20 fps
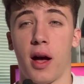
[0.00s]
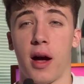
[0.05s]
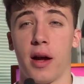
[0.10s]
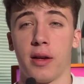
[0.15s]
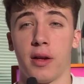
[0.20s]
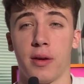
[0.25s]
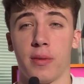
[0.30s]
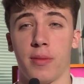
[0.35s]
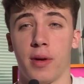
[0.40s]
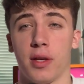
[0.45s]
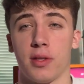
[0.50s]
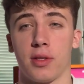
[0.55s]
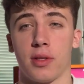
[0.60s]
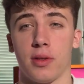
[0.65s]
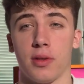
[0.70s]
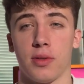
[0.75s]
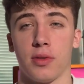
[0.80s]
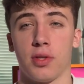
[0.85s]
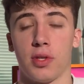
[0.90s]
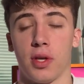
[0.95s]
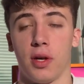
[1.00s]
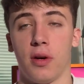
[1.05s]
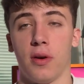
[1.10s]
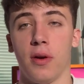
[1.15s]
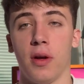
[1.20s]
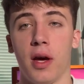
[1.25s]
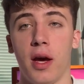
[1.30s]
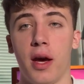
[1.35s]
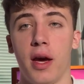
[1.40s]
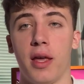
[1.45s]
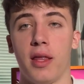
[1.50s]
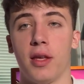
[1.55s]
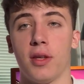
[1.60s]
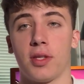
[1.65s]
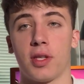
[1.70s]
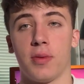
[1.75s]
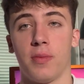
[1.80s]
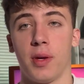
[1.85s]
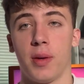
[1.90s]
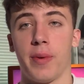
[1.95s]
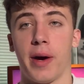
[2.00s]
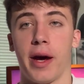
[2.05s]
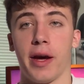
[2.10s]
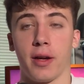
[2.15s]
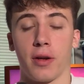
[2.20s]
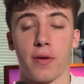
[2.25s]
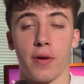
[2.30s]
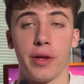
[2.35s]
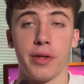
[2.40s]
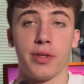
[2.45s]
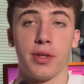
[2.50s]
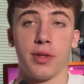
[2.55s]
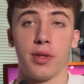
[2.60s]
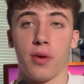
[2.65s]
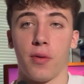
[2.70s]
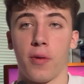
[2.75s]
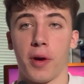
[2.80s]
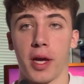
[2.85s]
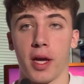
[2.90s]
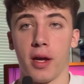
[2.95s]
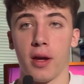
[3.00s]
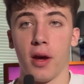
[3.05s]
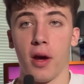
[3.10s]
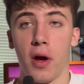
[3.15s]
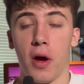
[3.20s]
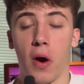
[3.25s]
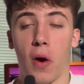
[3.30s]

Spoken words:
on your muscles. So this could be by increasing the weight